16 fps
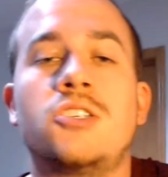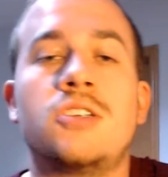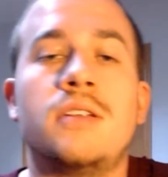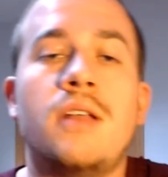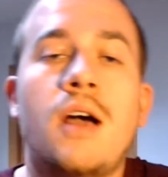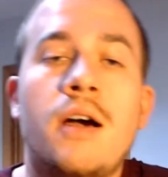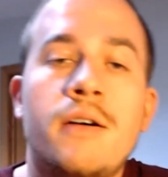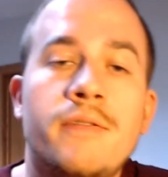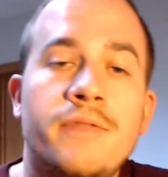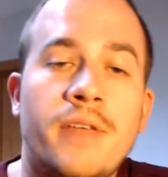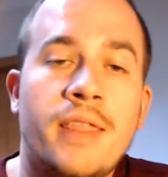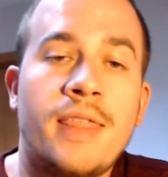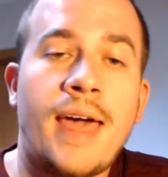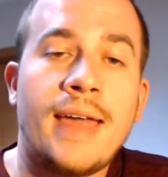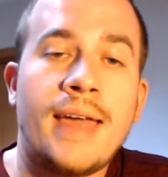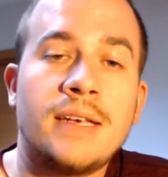of
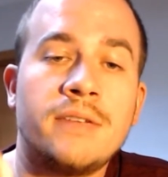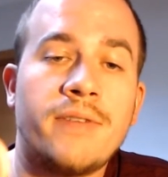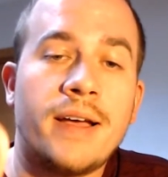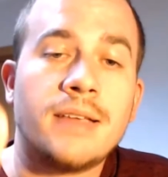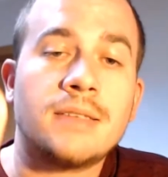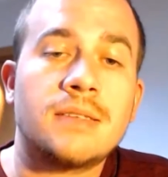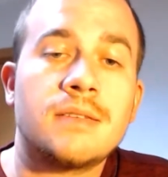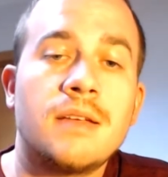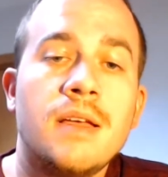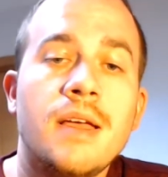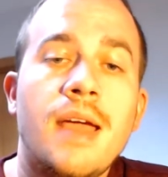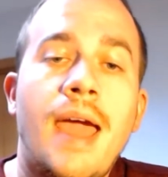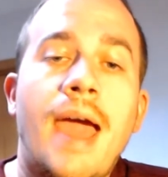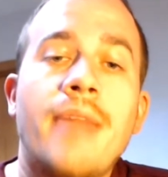that device. And